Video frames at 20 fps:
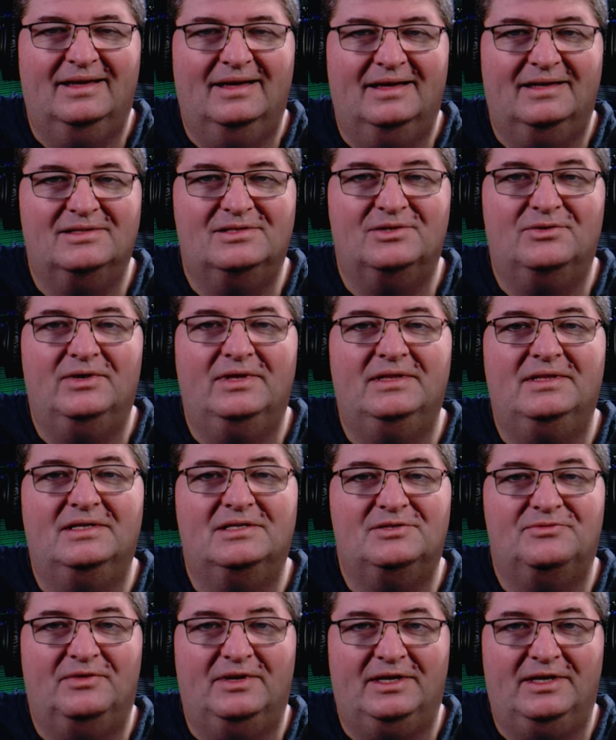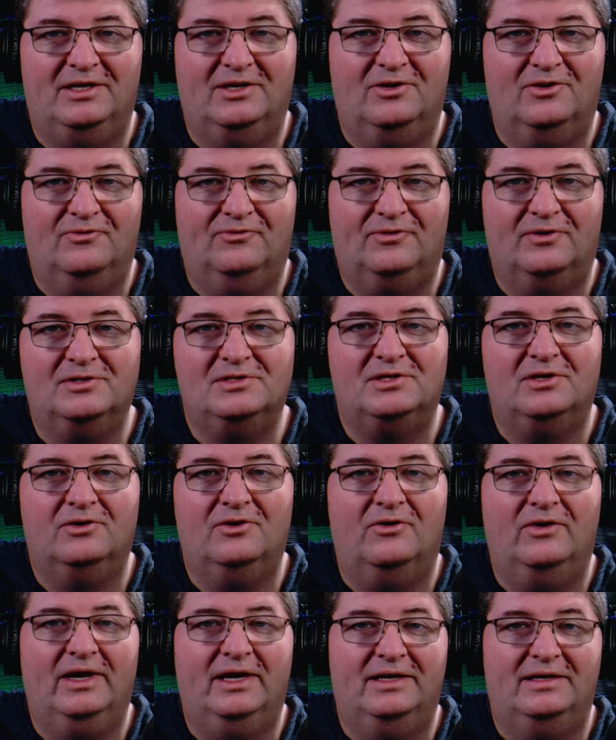And so in this video, first I'll go
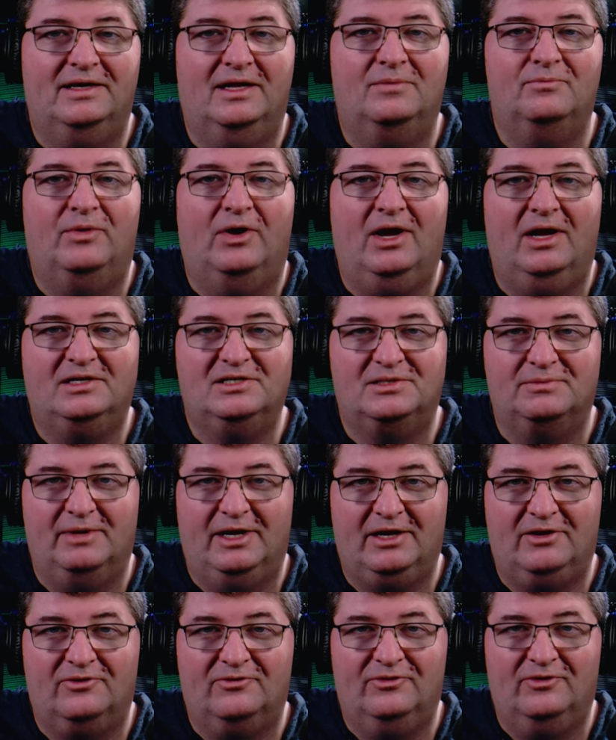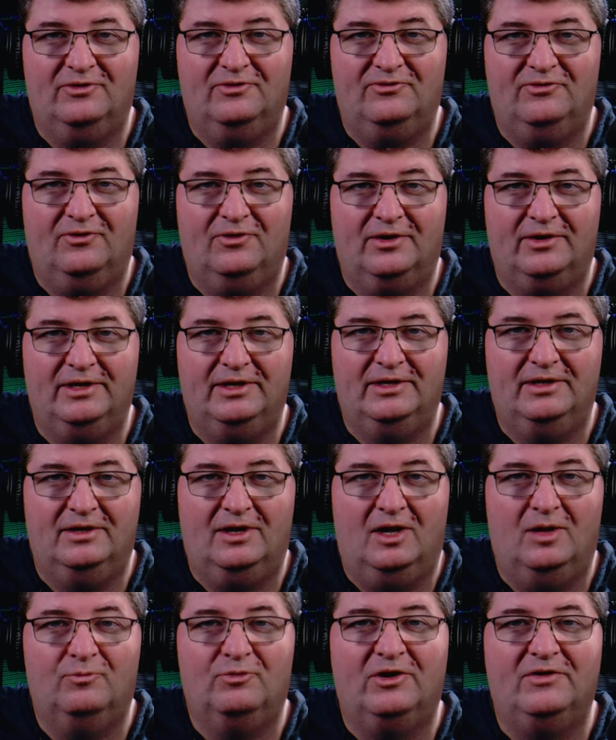ahead and unbox the microphone for you.
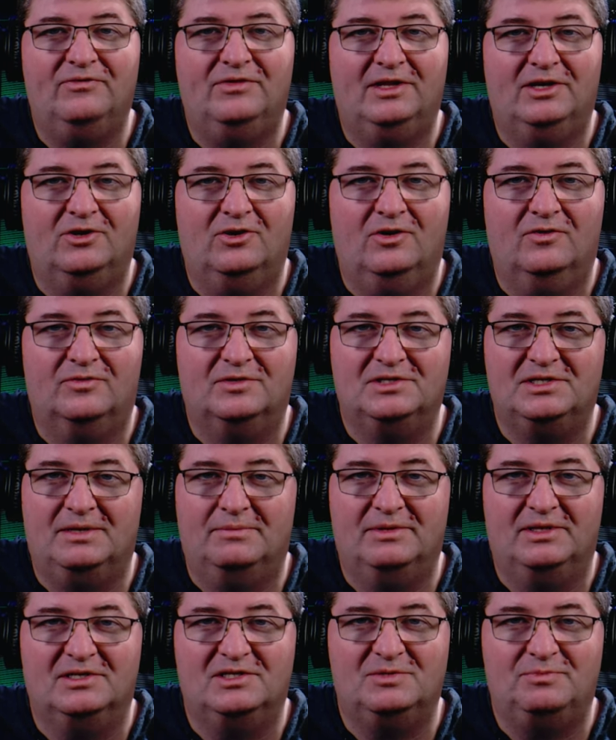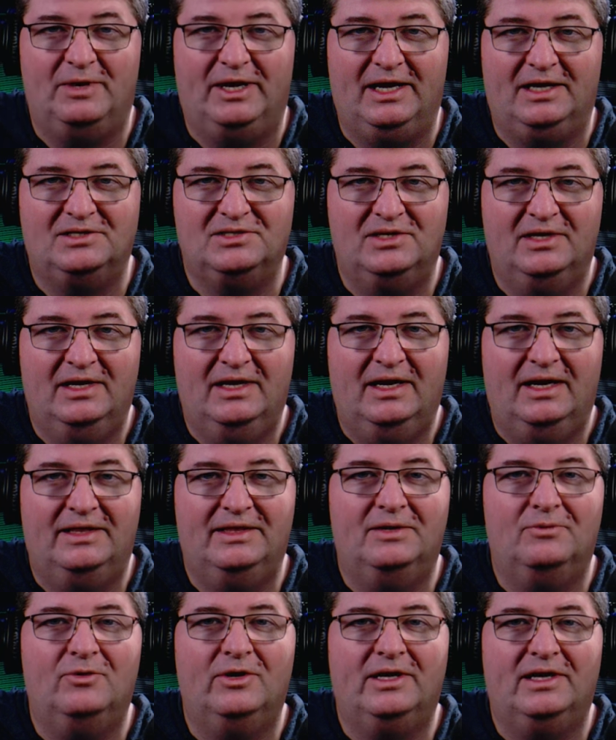I'll briefly go over some of the specs, and
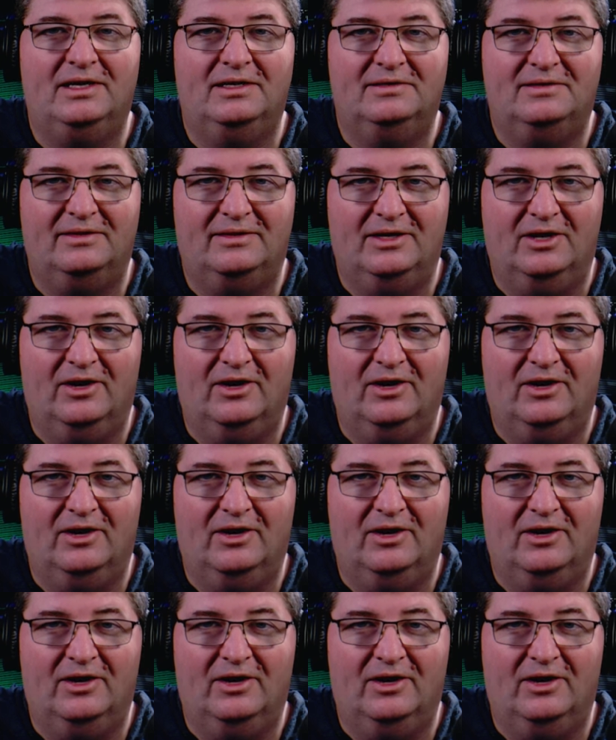then we'll get into the